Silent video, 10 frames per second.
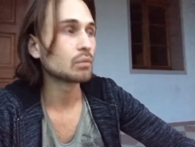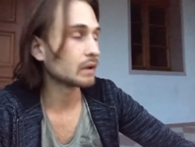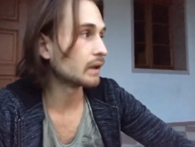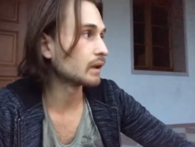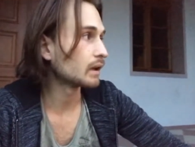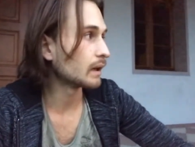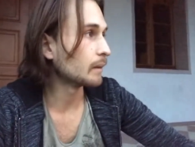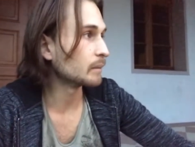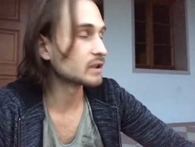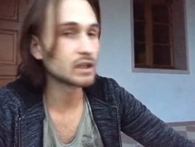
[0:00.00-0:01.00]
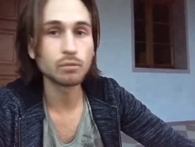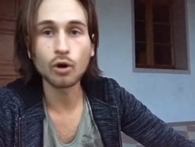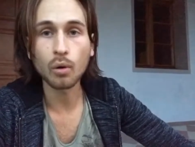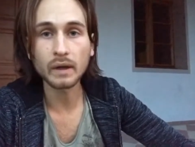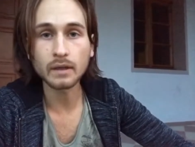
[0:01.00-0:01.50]
will um, keep
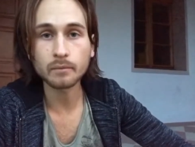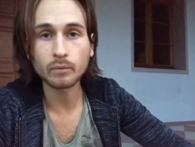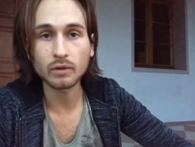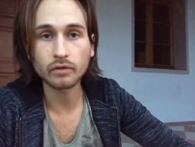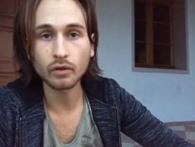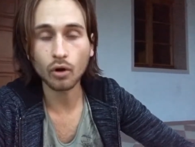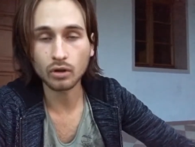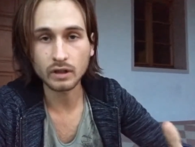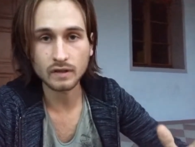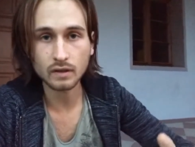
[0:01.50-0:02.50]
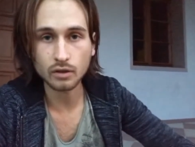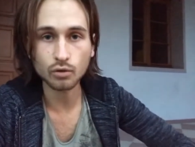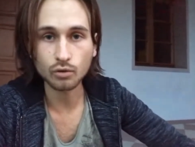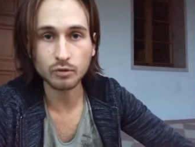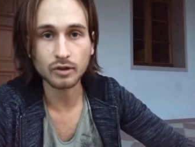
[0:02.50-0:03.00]
going with all this
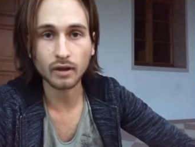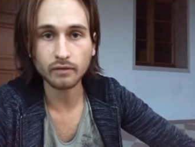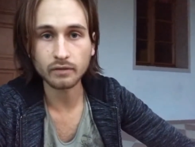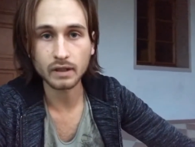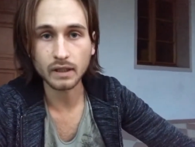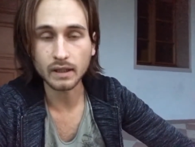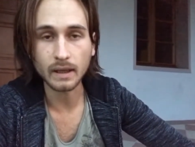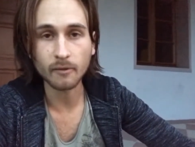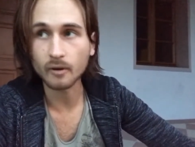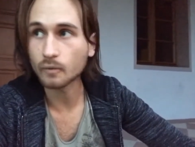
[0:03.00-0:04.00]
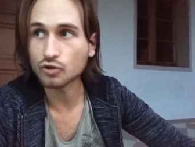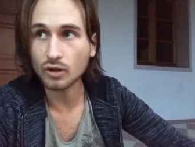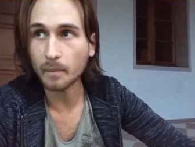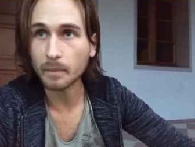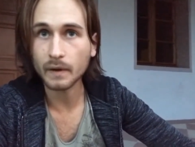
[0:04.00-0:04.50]
YouTube stuff and never
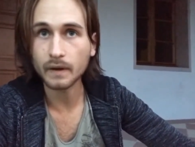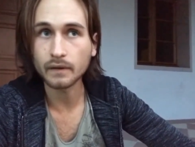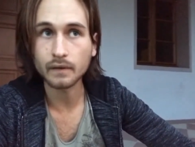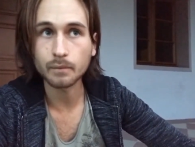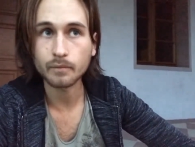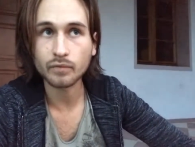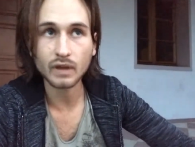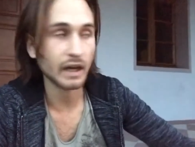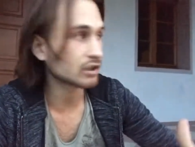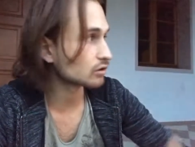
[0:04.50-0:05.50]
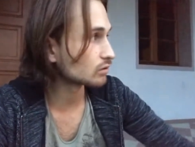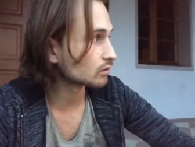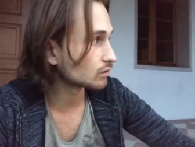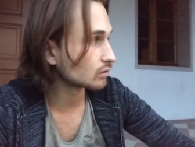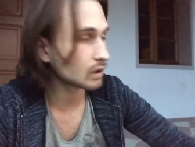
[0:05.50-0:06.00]
stop and I,
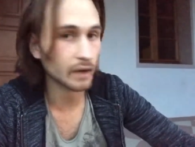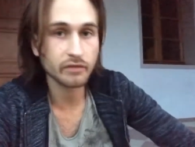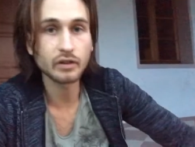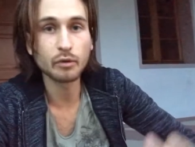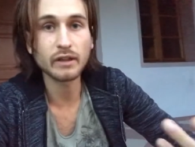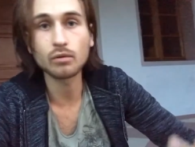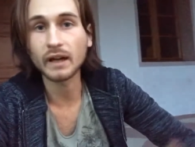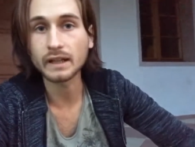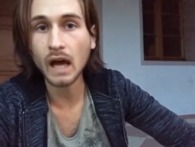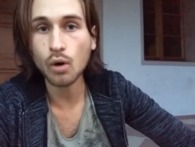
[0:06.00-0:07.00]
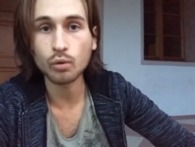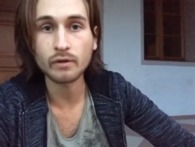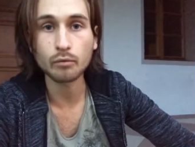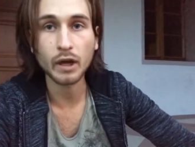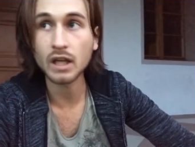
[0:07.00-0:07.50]
I feel better right now
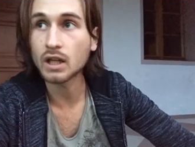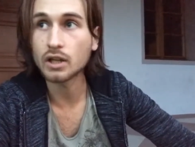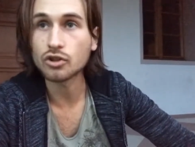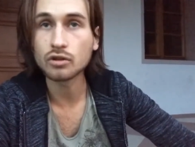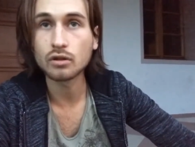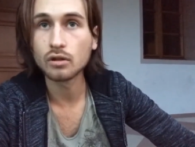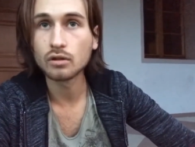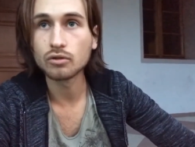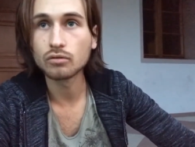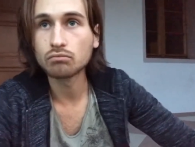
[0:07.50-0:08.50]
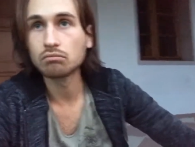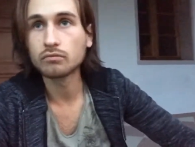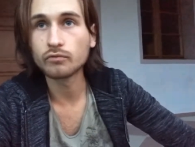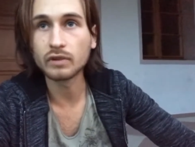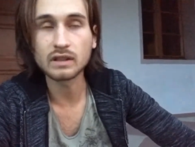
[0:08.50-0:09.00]
with my English.
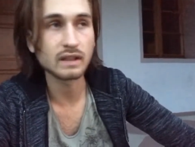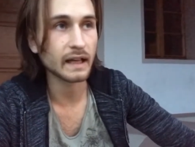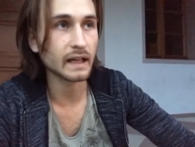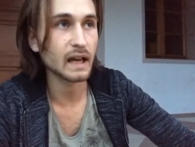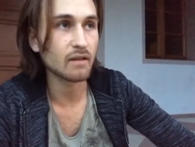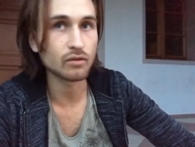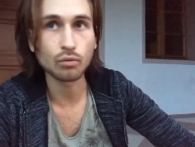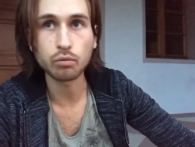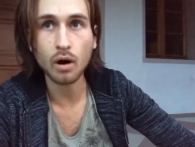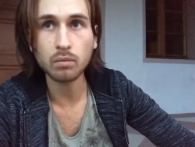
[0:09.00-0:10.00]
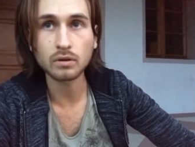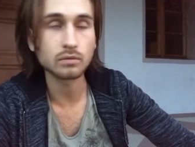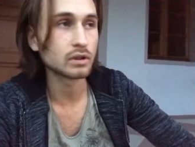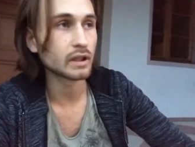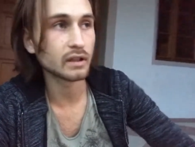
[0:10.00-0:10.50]
Feels like I have no problem,
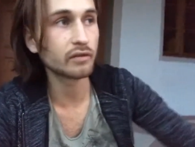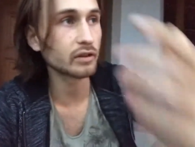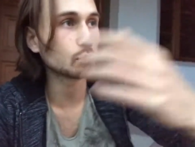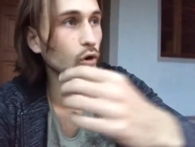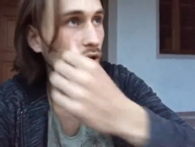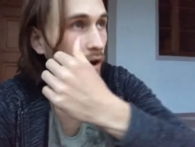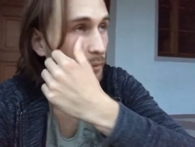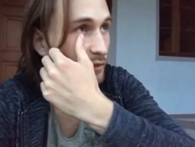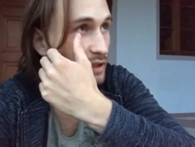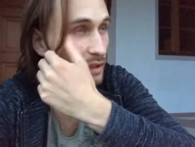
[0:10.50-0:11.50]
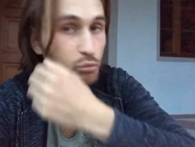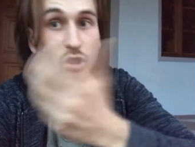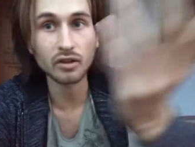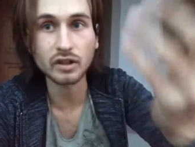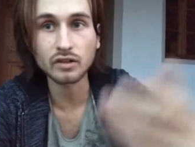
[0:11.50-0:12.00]
and I feel more confident
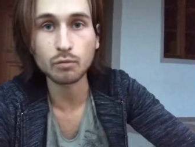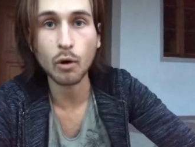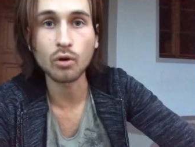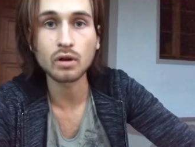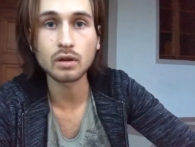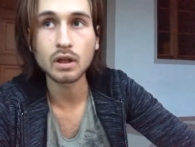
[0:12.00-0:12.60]
because I spoke,